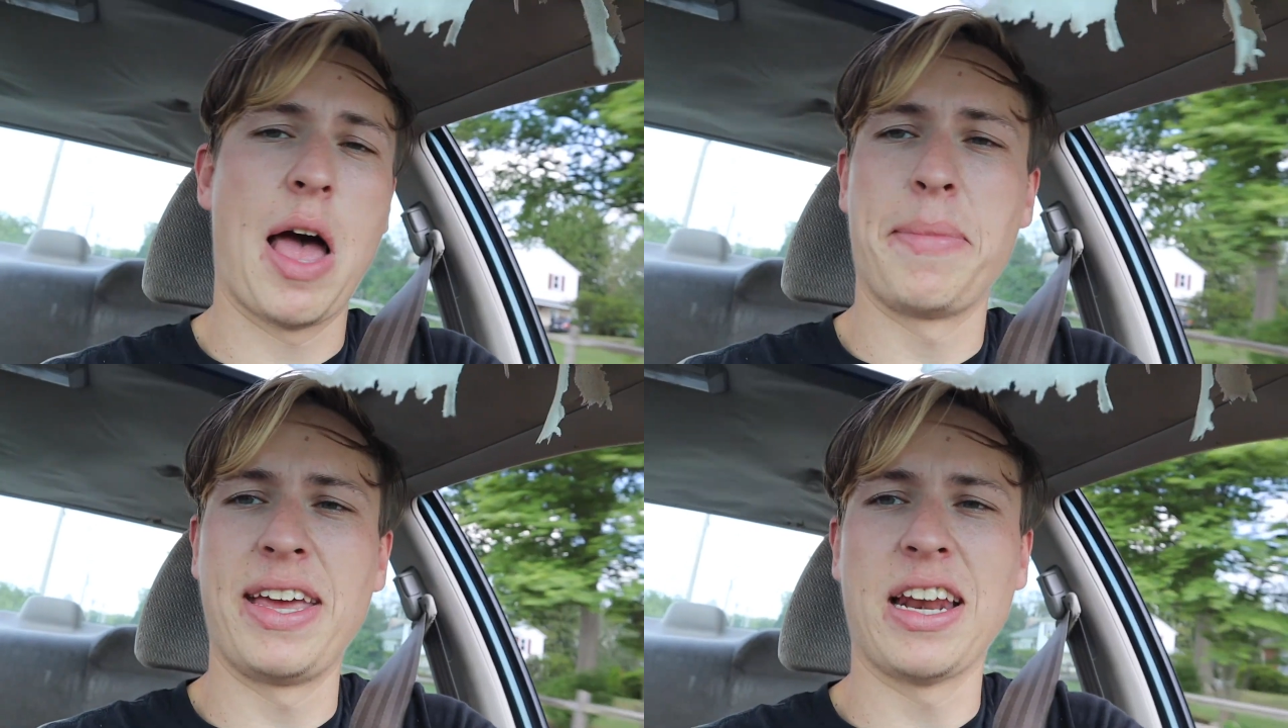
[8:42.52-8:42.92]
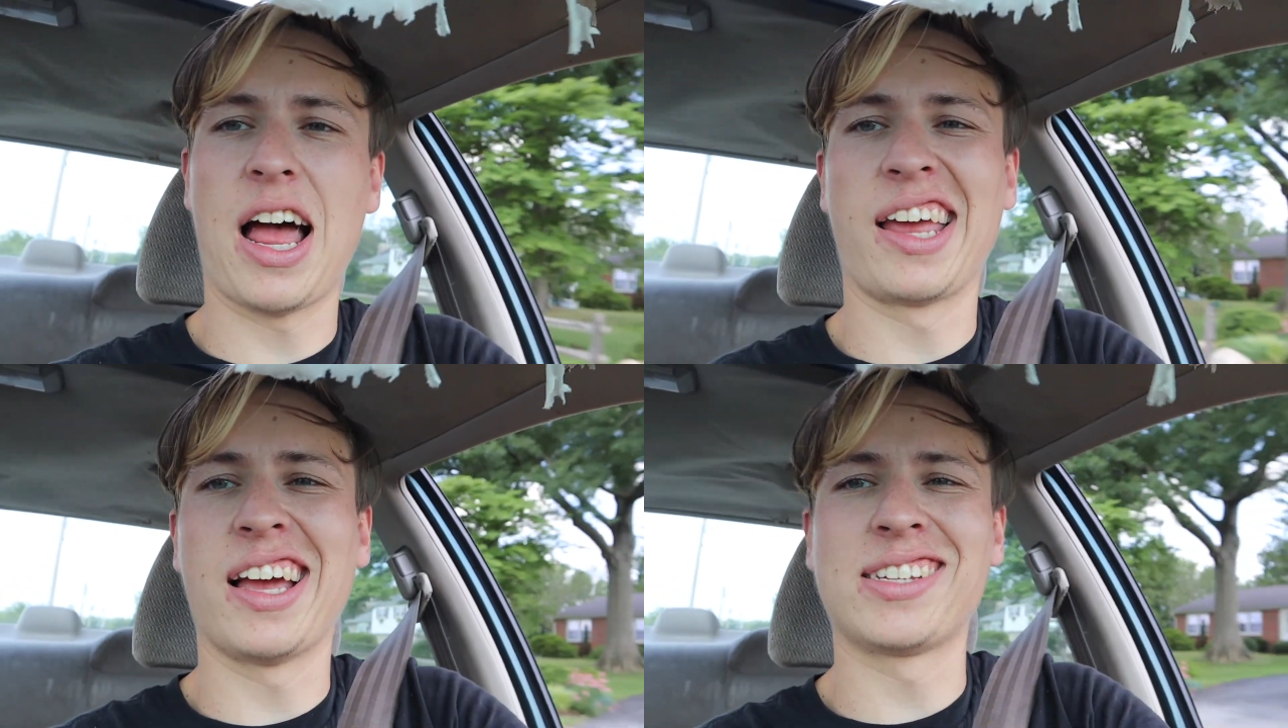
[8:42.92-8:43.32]
mean,
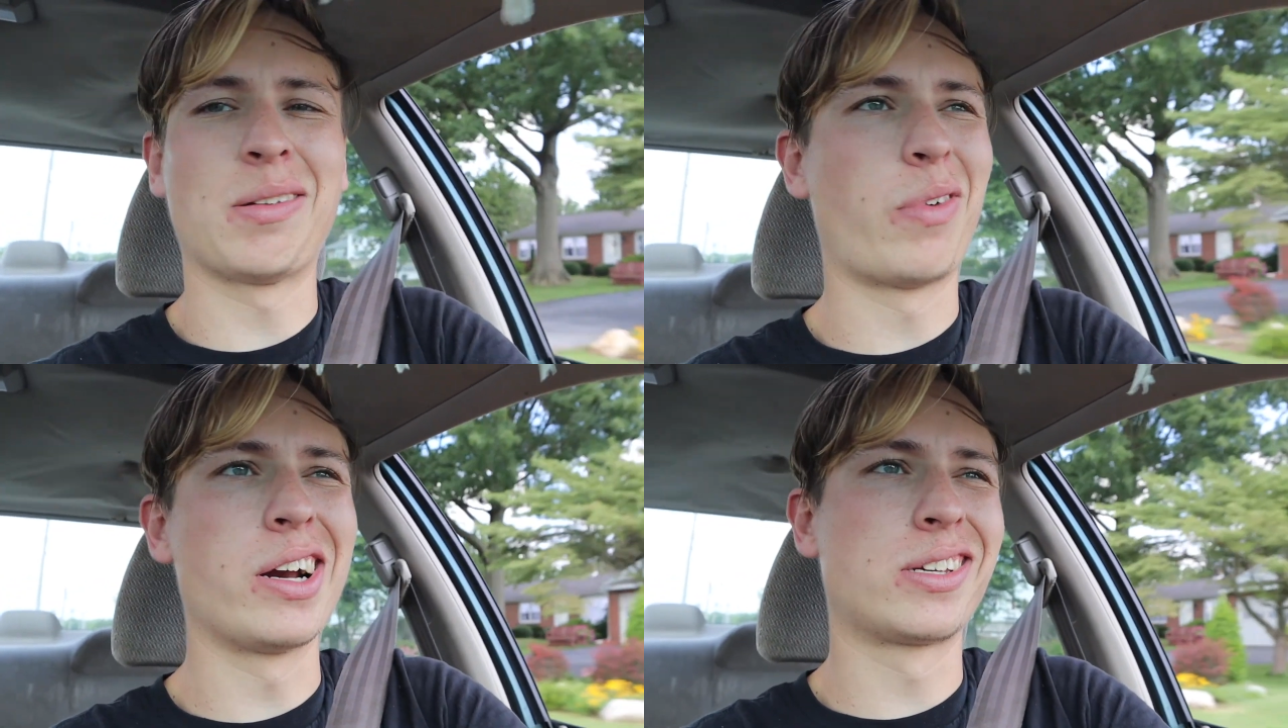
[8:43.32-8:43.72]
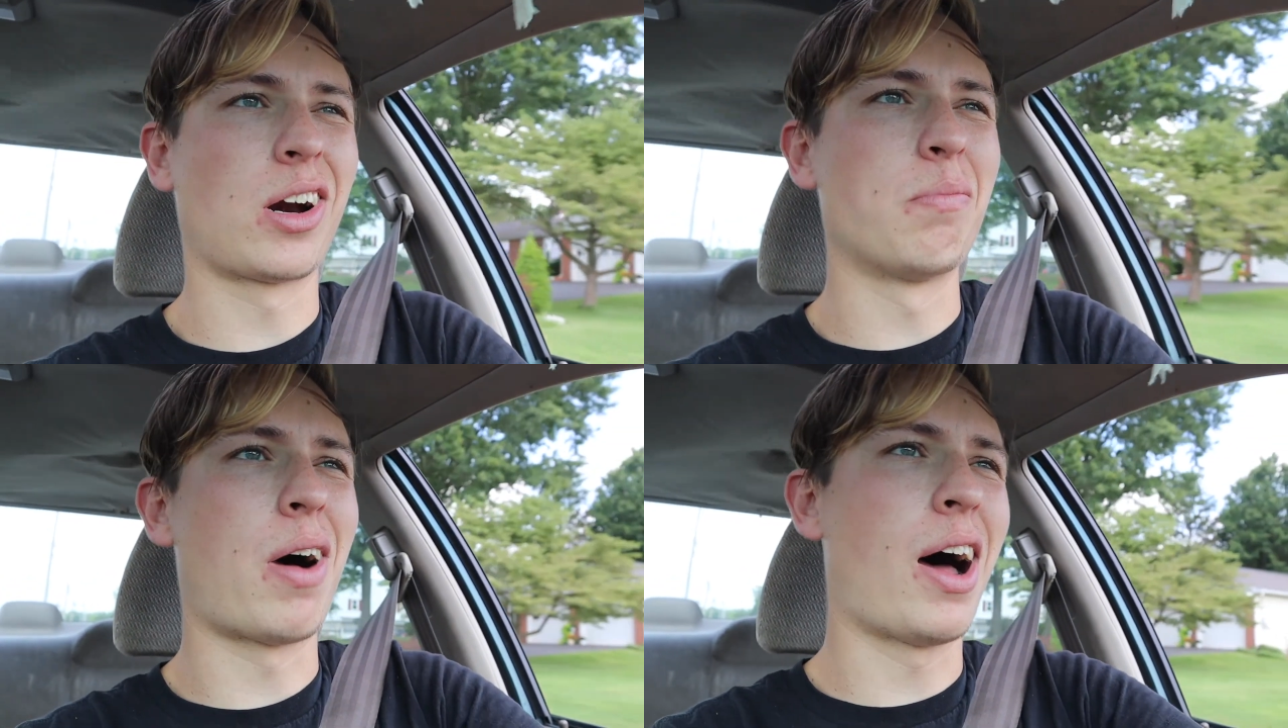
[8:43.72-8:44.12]
I guess I'm ready to
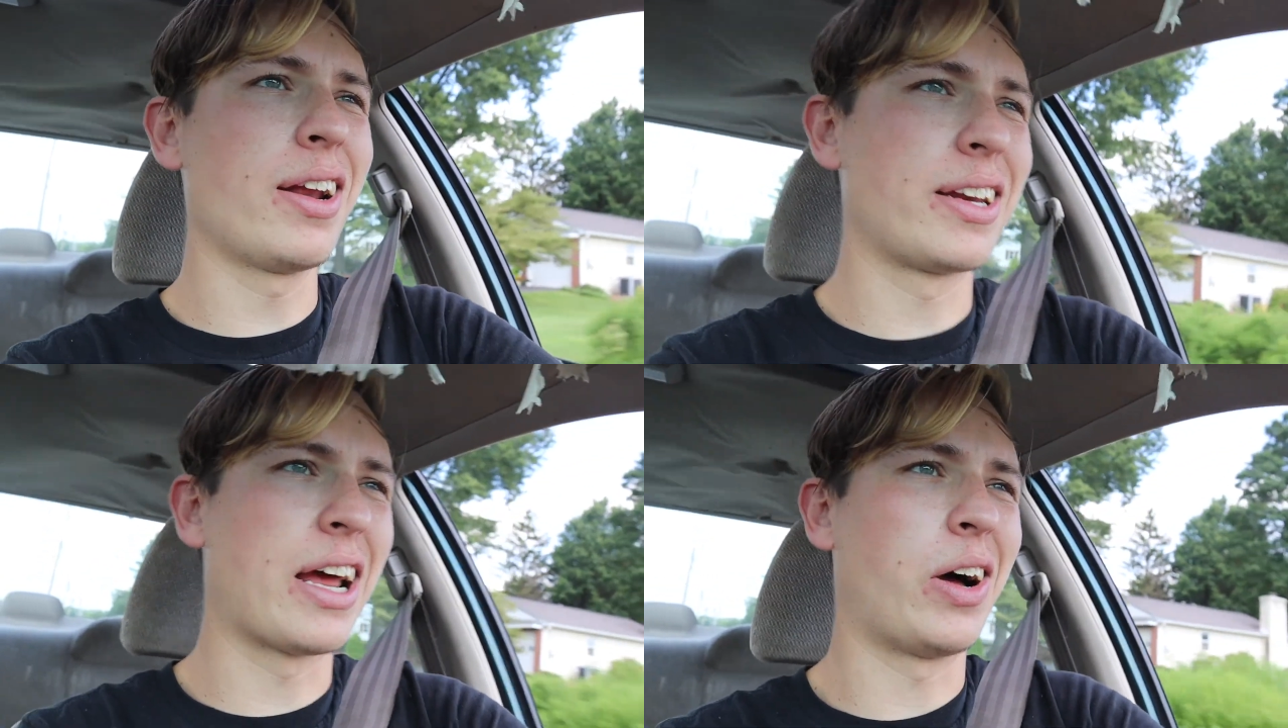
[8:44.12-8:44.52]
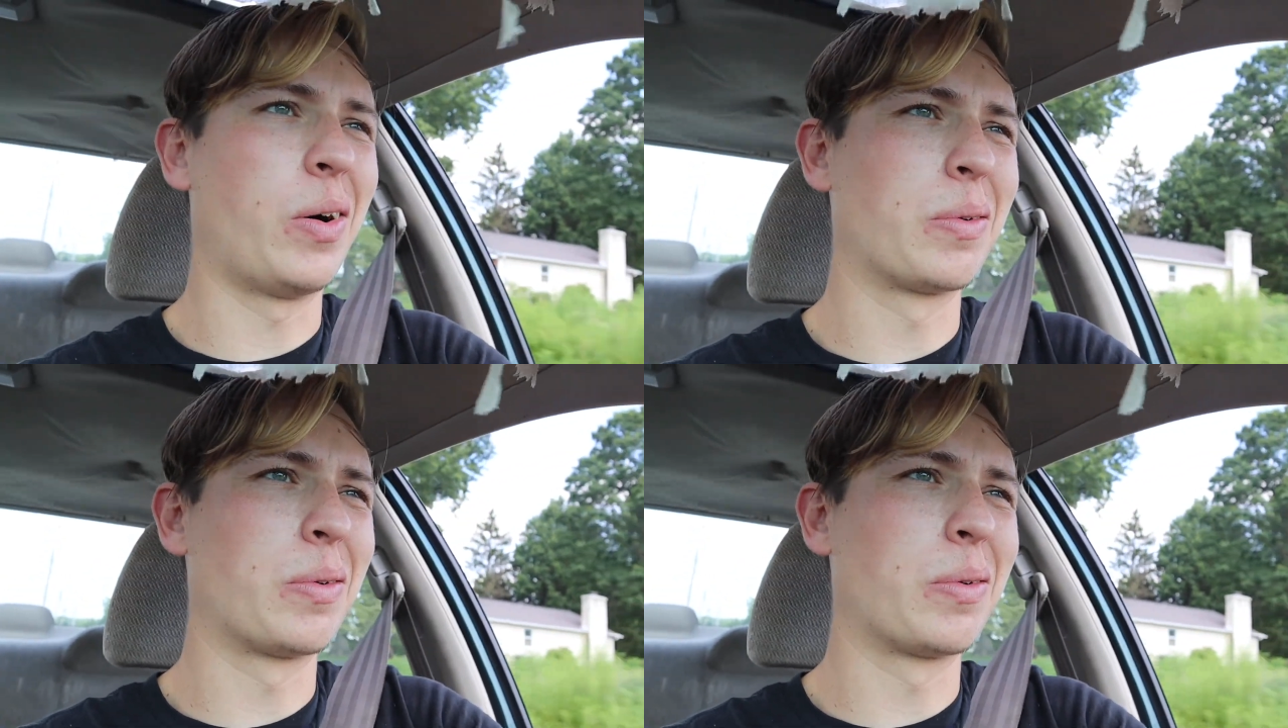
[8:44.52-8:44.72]
start modding now.